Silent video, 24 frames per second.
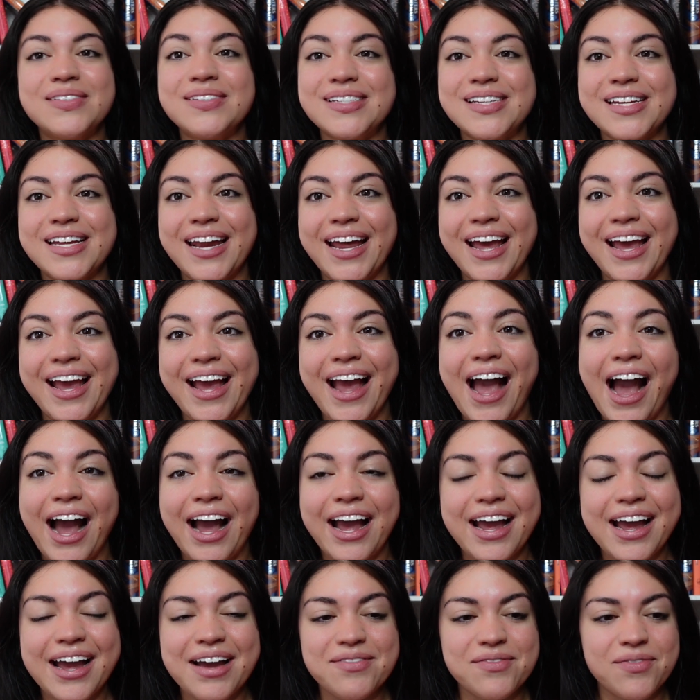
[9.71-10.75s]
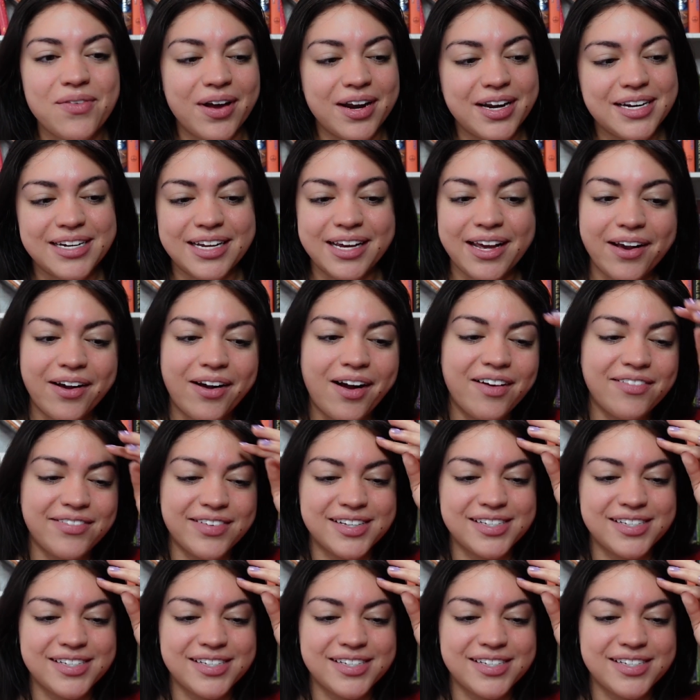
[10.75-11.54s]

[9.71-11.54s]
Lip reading: Today I am wanting to kick off